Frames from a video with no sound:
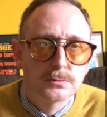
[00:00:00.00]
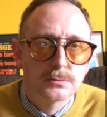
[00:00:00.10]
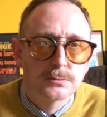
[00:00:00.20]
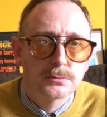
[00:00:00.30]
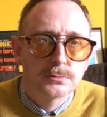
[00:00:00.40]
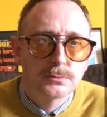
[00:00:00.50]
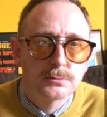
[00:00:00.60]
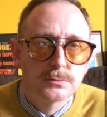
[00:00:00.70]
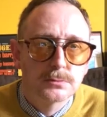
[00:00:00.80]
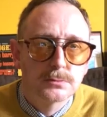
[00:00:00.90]

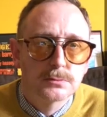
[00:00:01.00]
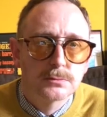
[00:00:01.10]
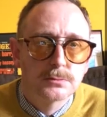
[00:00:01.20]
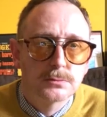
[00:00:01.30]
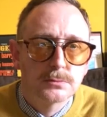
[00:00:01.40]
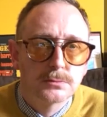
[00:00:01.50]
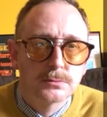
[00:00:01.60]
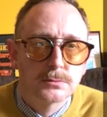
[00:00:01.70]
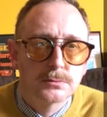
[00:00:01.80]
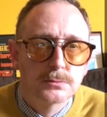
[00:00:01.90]

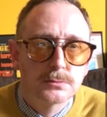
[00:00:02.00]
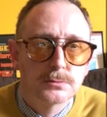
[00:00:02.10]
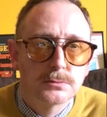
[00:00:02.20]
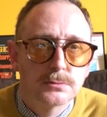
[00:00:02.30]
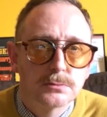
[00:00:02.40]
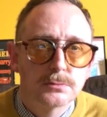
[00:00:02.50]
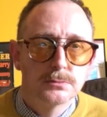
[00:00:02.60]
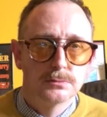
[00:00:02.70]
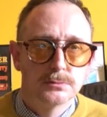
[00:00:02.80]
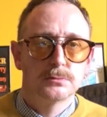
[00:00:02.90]

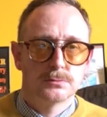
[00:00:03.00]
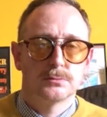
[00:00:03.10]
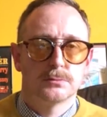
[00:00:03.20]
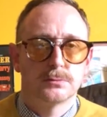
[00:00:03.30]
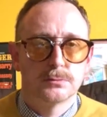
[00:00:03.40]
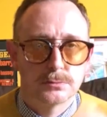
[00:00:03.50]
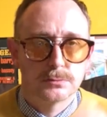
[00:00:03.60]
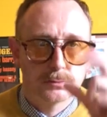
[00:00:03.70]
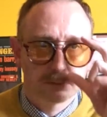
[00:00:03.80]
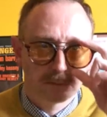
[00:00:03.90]

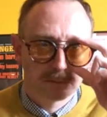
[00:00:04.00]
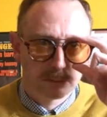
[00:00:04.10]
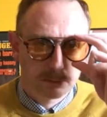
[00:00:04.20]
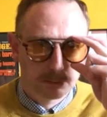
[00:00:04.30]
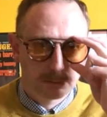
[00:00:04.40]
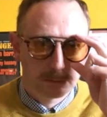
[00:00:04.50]
This person isn't speaking.